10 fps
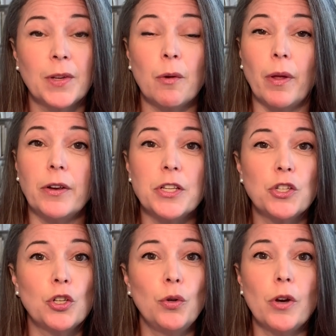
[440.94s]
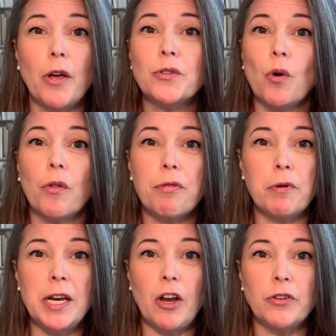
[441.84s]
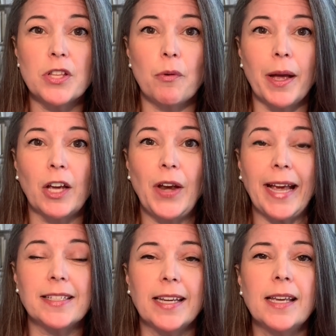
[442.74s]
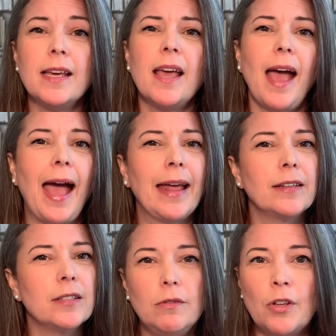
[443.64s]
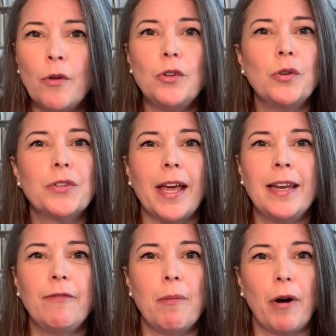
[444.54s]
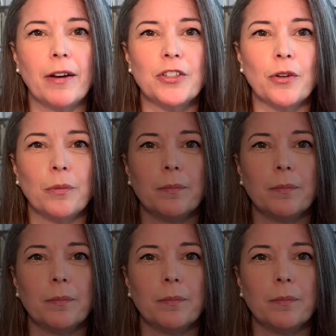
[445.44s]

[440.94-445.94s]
whether it's 2 notes or 3 notes that we're connecting, and don't use any vibrato.